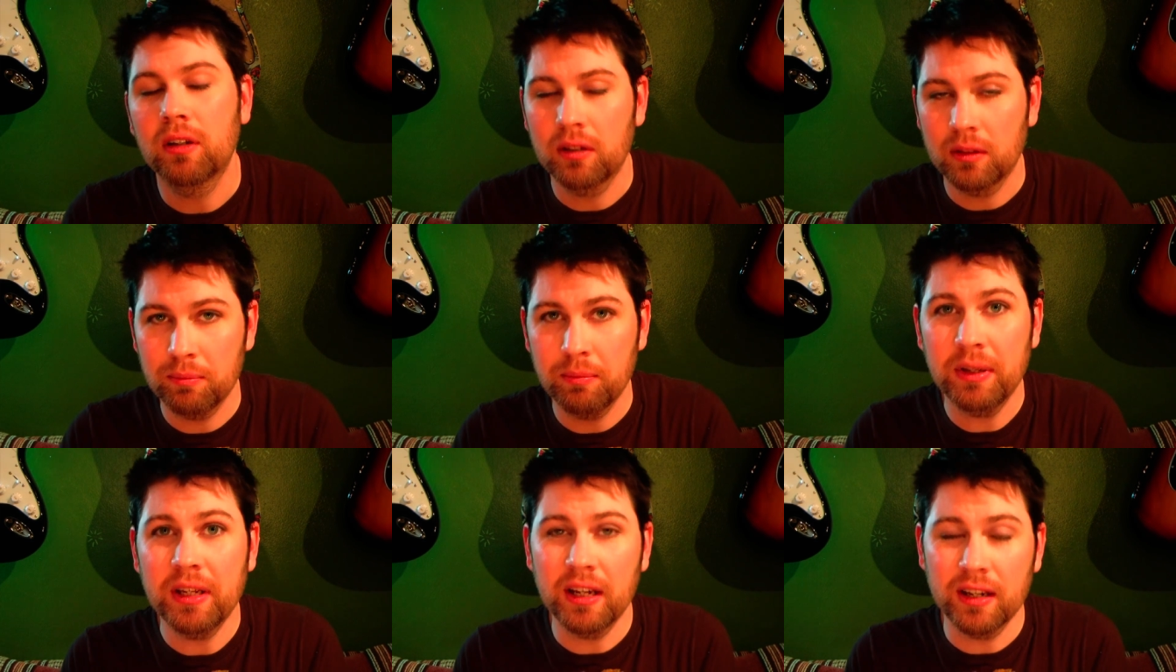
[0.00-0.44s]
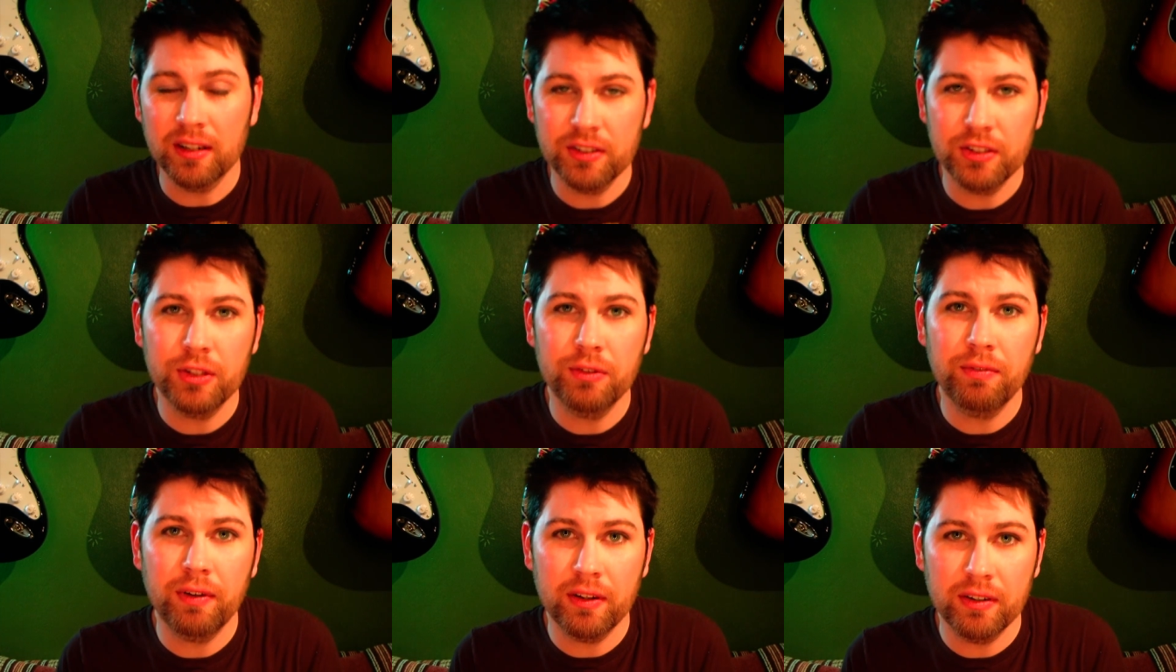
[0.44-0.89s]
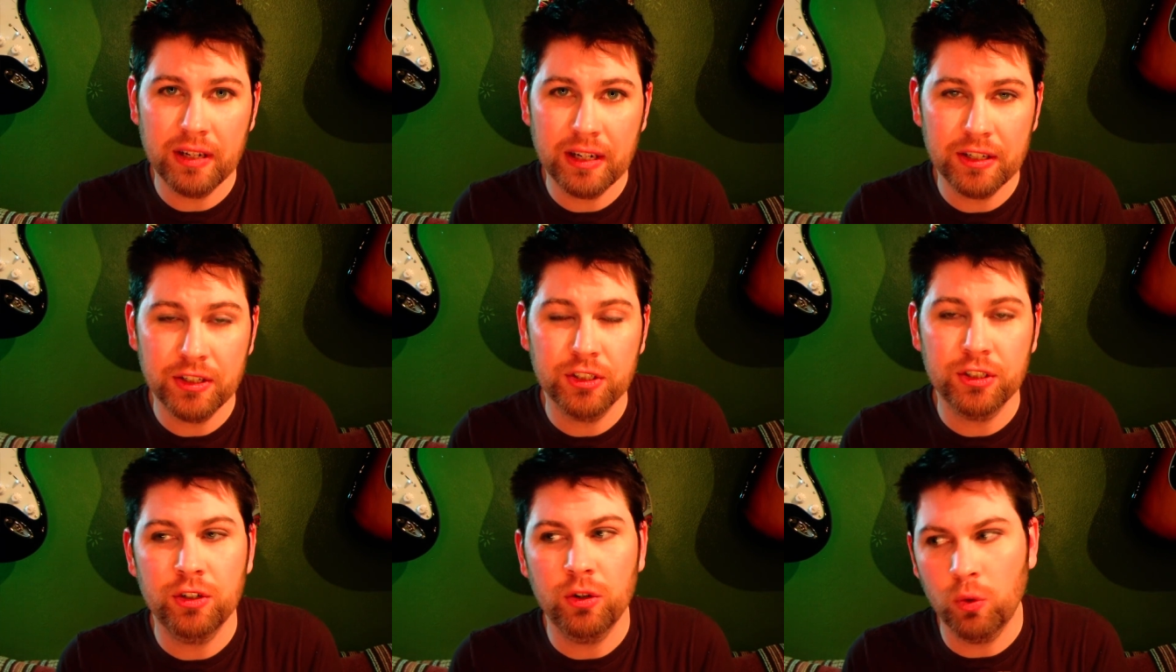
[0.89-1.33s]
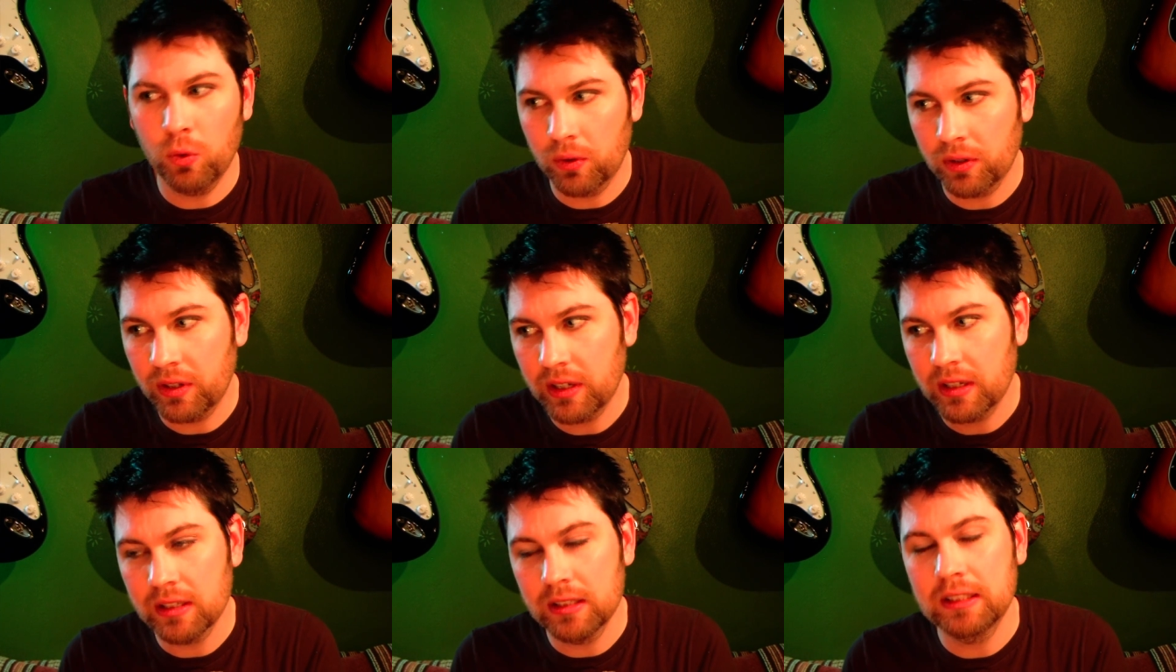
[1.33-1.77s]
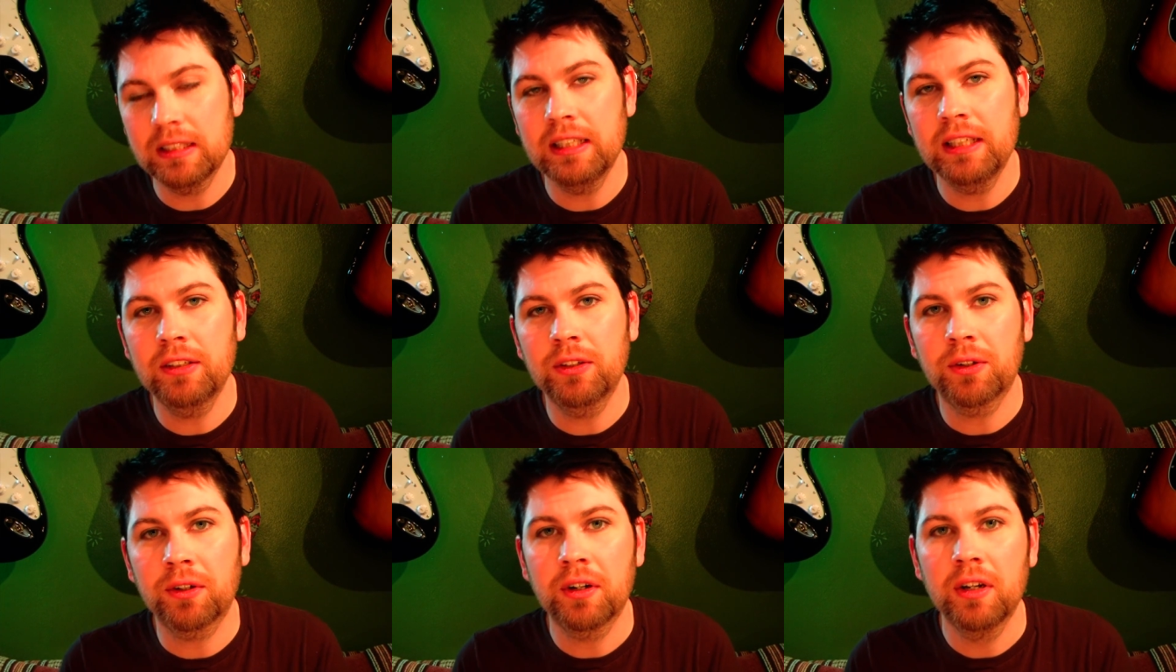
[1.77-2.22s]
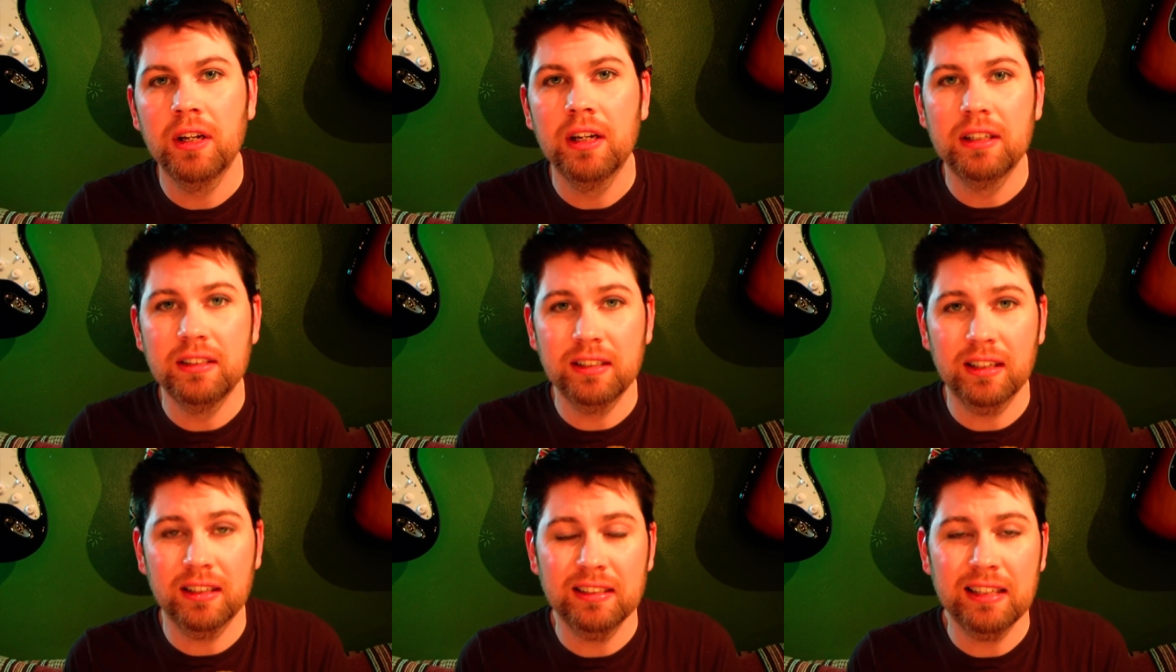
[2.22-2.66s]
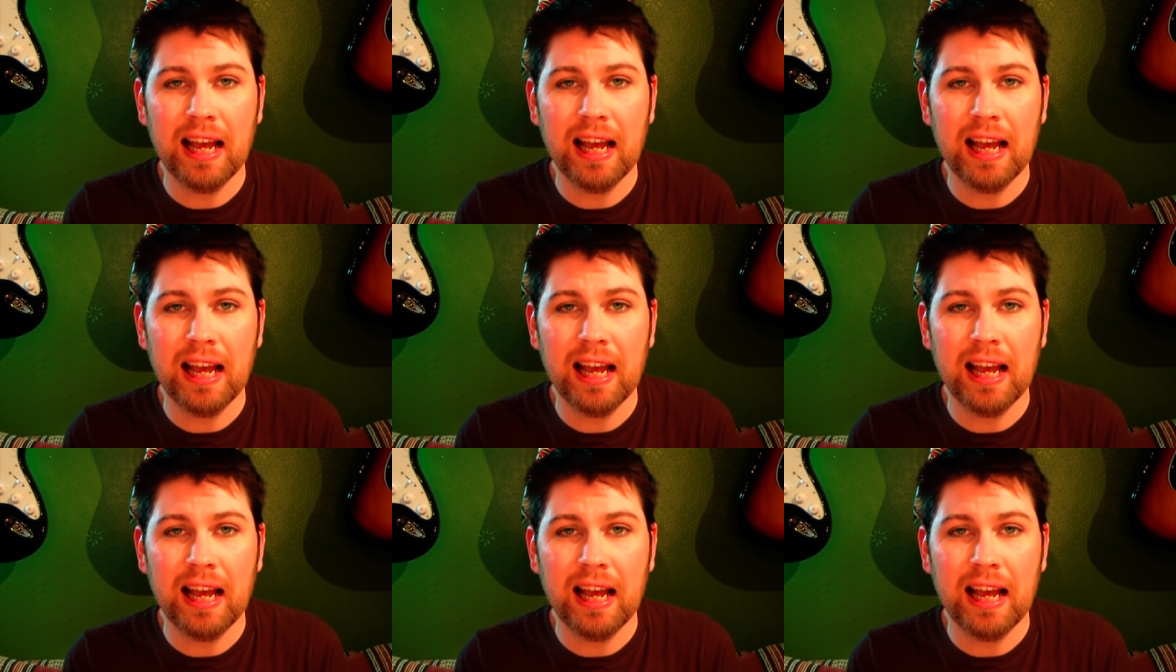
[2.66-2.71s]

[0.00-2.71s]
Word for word: because the foundation or the concealer does